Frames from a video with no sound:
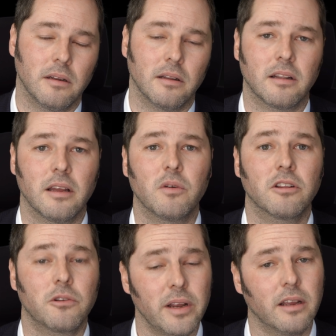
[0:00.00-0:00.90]
that there were
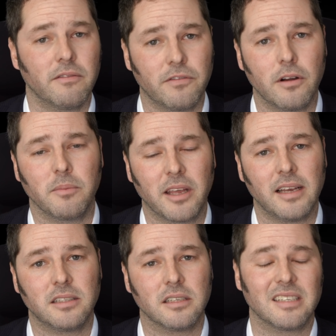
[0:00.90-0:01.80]
3 confirmed
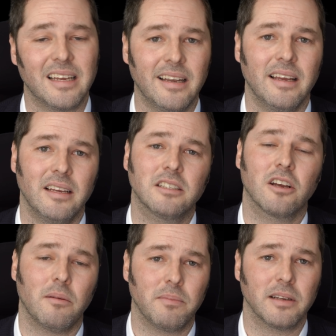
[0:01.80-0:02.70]
cases in his
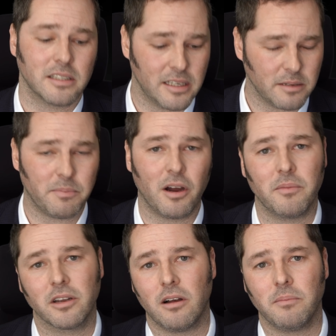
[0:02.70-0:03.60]
complex, his
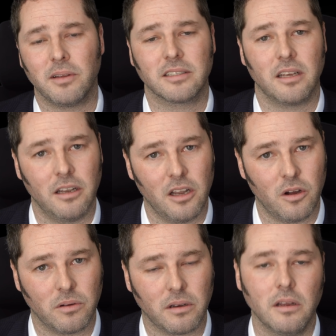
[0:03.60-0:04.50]
apartment complex
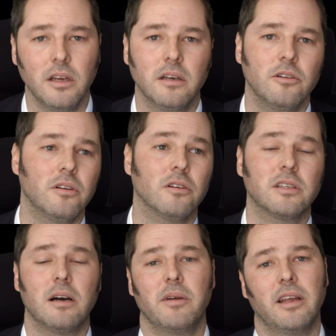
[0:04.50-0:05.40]
alone. Who knows
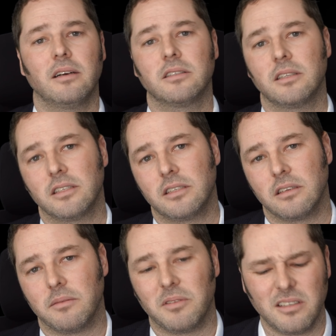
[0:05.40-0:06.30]
how many else in the
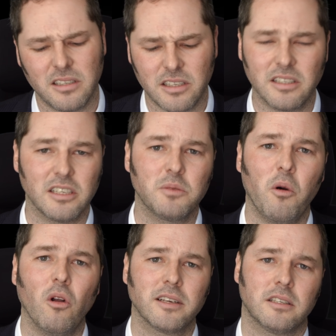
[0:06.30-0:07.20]
city? But this is just a
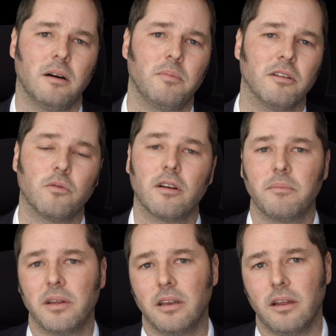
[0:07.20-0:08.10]
small example of what I've
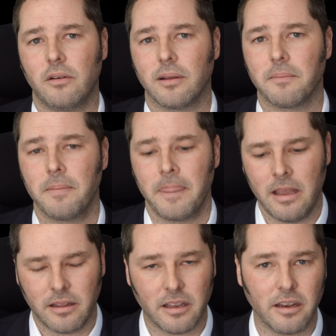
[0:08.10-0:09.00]
been hearing.
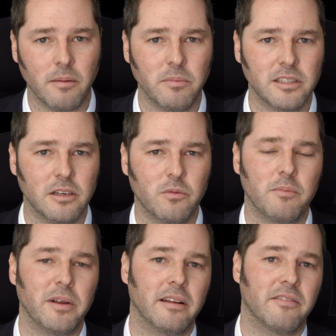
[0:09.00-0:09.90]
The numbers that we're
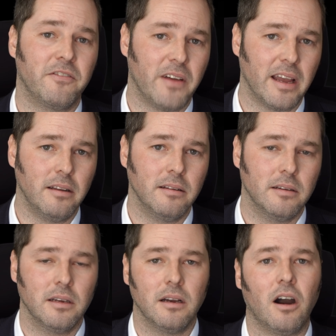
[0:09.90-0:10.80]
being fed
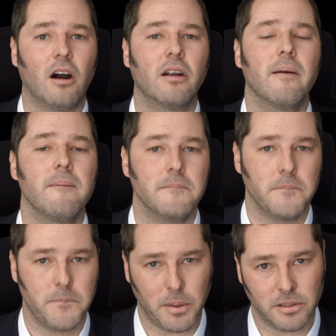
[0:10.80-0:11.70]
are
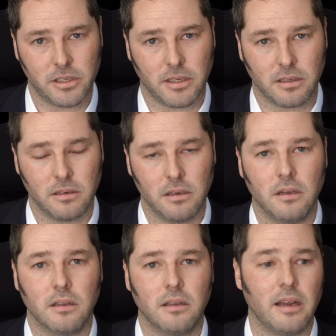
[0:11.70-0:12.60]
bullshit.
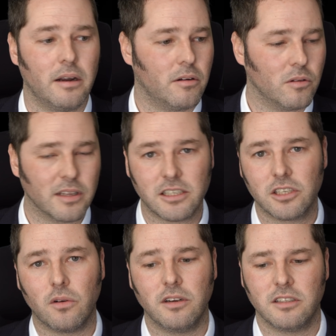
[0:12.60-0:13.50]
There are all these
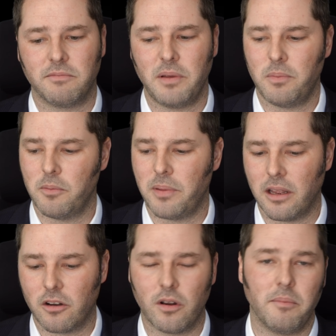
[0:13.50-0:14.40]
stories of people
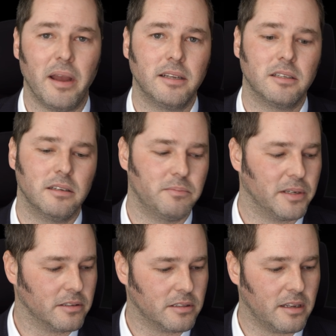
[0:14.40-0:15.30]
being cremated
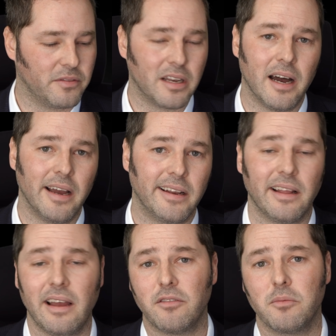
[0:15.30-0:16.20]
because they've died and they
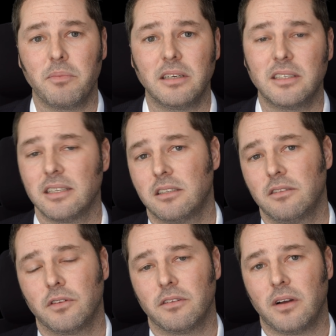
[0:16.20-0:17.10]
haven't been tested
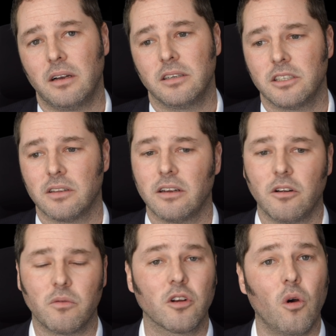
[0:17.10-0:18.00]
for the virus, so they're
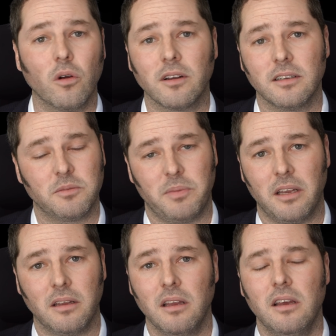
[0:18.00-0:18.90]
not recorded as
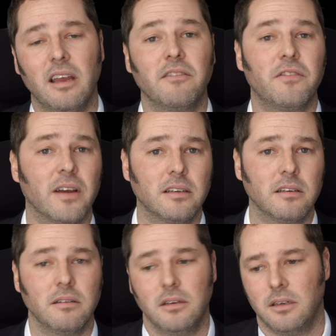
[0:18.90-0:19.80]
being
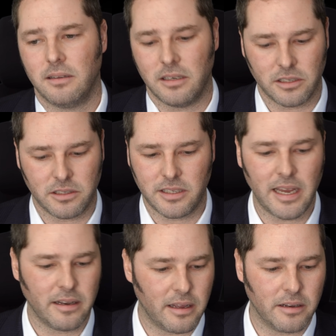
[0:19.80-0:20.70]
infected. They're just
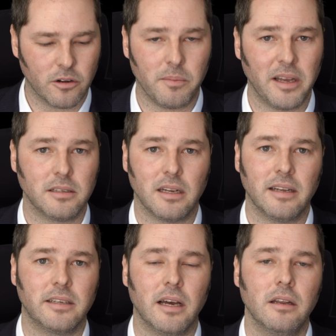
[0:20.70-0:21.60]
dead and cremated
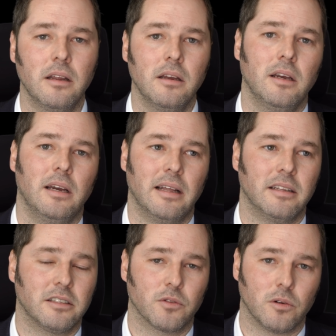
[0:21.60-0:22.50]
and done. And
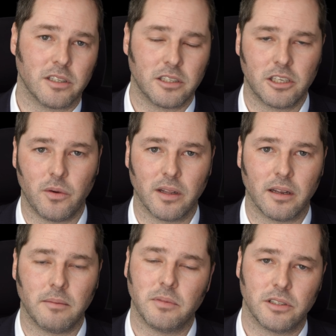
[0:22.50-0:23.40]
this, of course, is skewing the
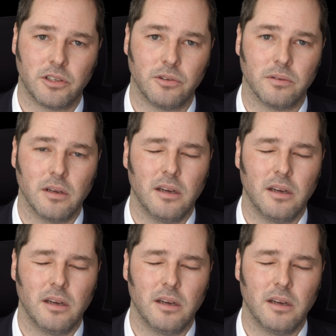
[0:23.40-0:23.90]
numbers too.